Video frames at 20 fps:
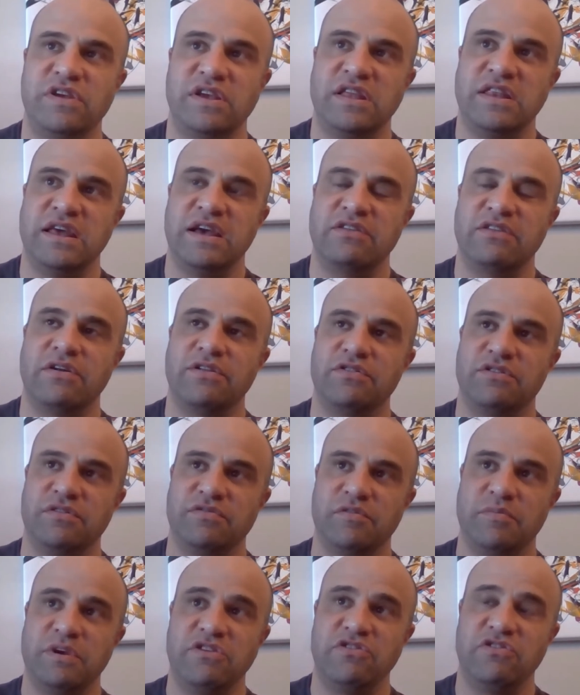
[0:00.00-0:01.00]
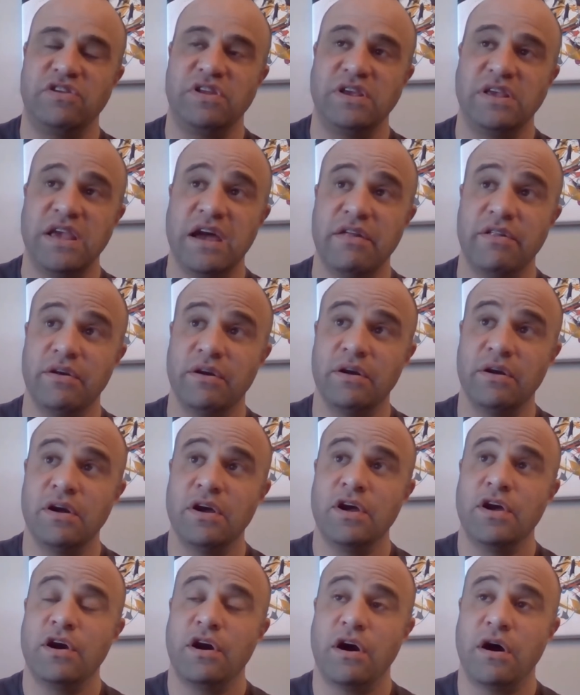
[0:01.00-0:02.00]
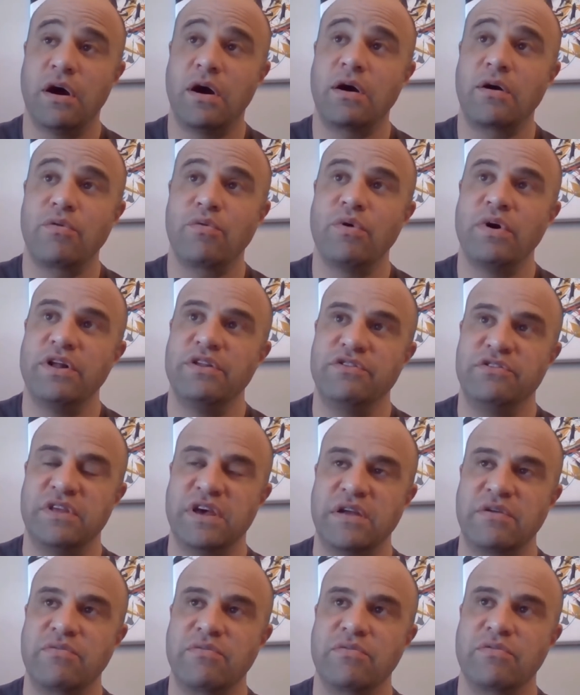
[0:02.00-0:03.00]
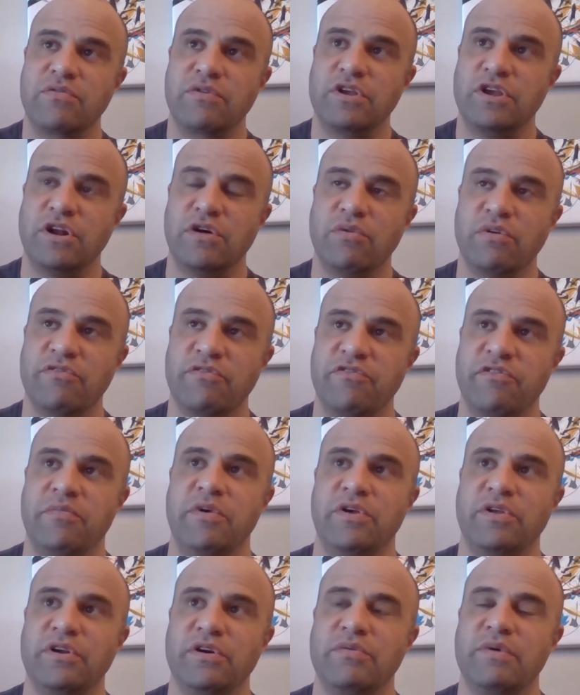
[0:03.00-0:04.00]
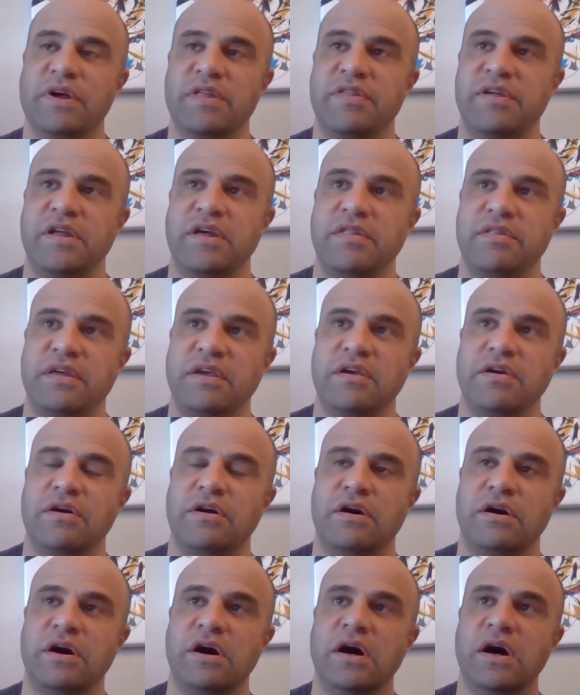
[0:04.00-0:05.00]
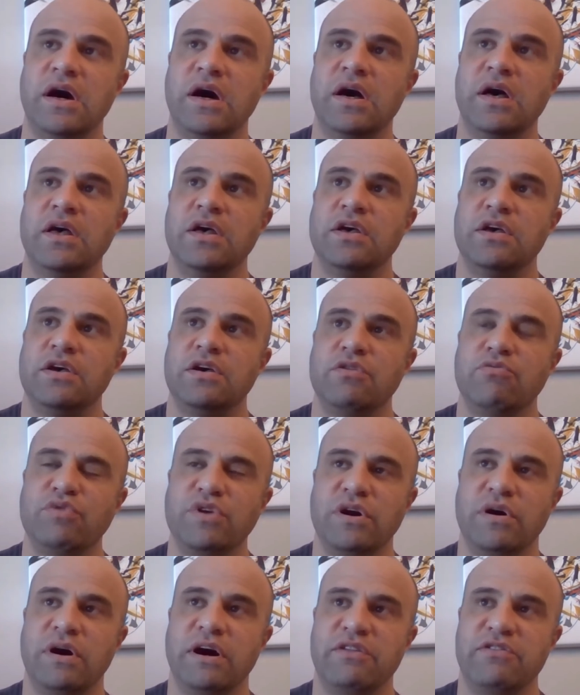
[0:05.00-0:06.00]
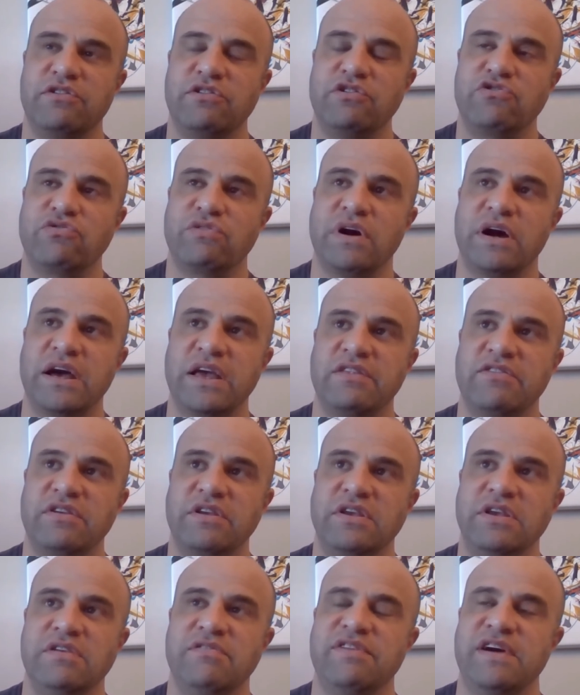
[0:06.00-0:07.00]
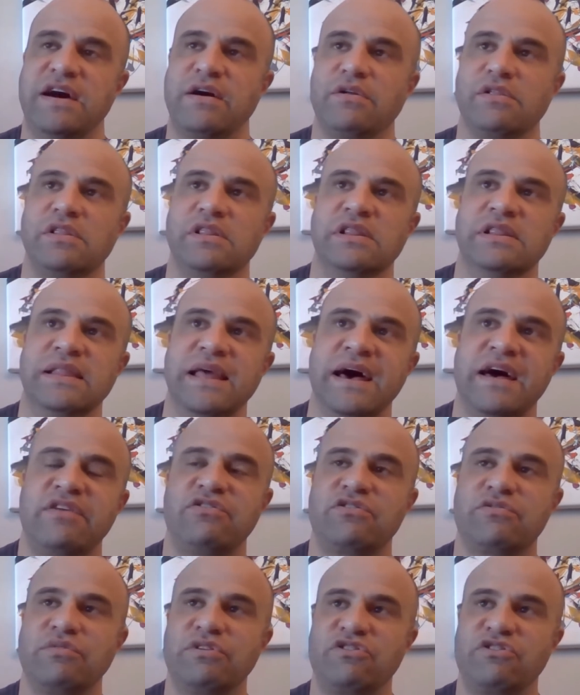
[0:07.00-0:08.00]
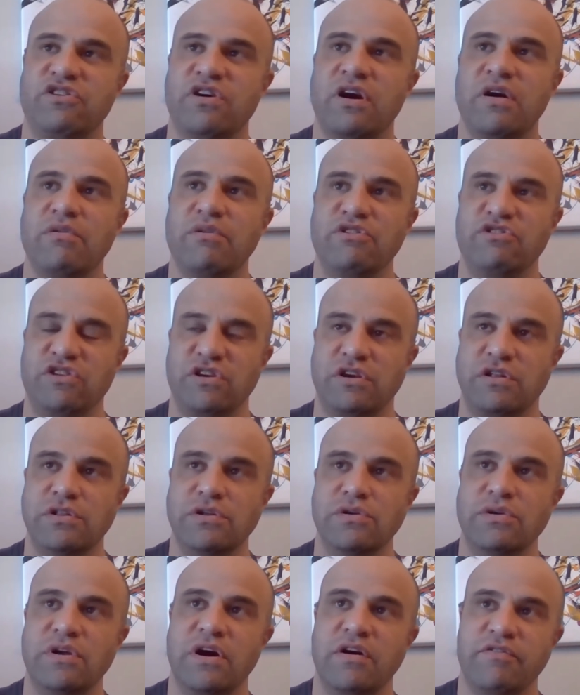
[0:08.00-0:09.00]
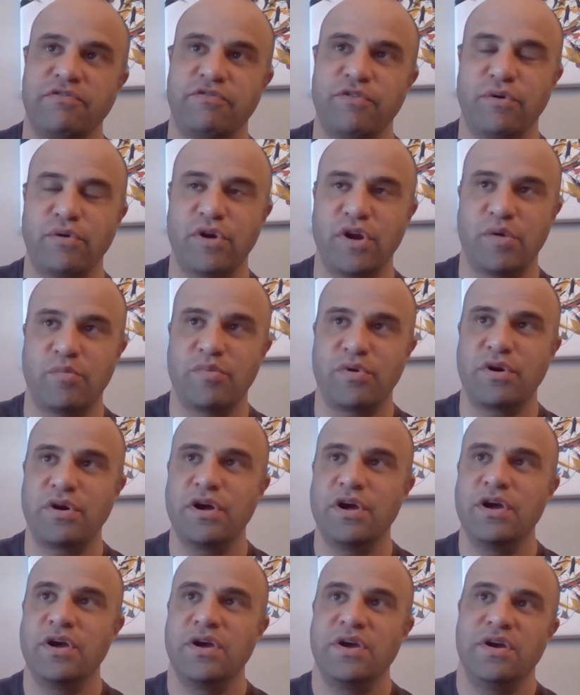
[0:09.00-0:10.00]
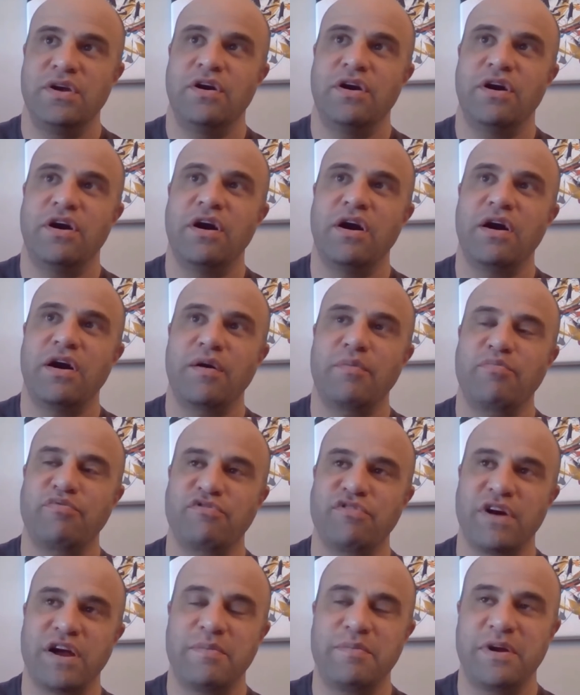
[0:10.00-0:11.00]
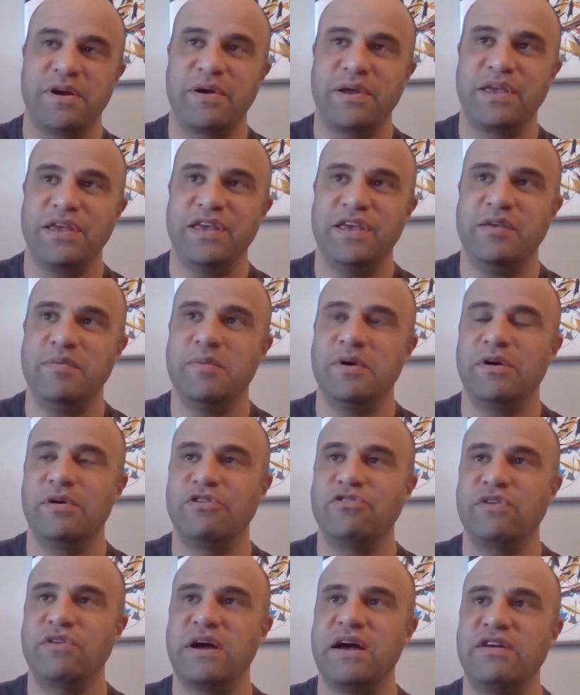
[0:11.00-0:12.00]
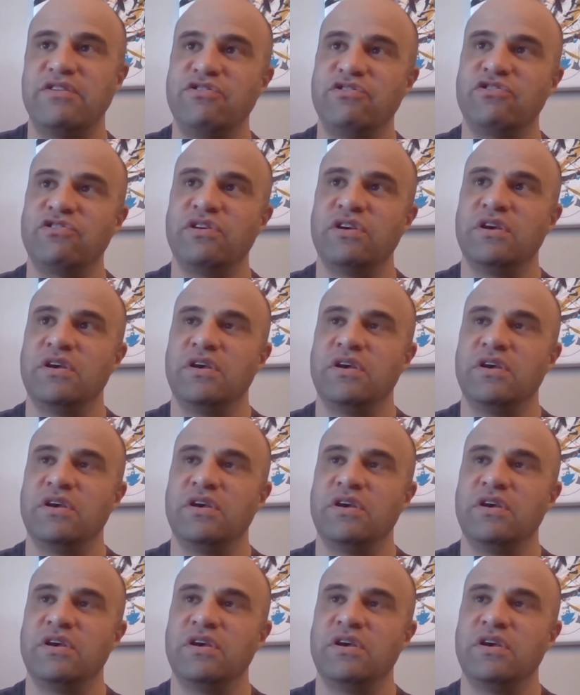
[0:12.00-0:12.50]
connect all this information together are ones that you know we're familiar with, and I think uh, we ought to try to give out less, which are which include our phone number, our primary email address,